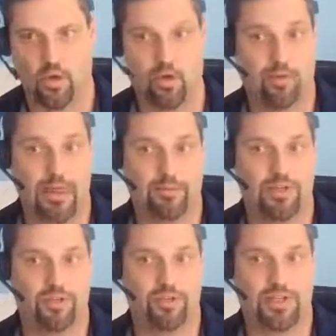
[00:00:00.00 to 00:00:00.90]
Or maybe
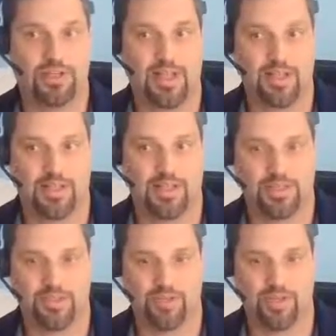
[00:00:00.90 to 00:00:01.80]
you really like the
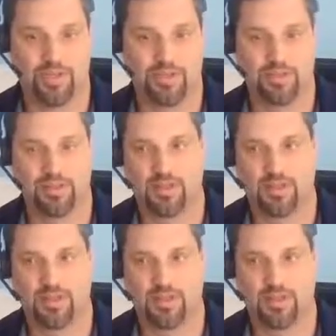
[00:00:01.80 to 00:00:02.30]
S&P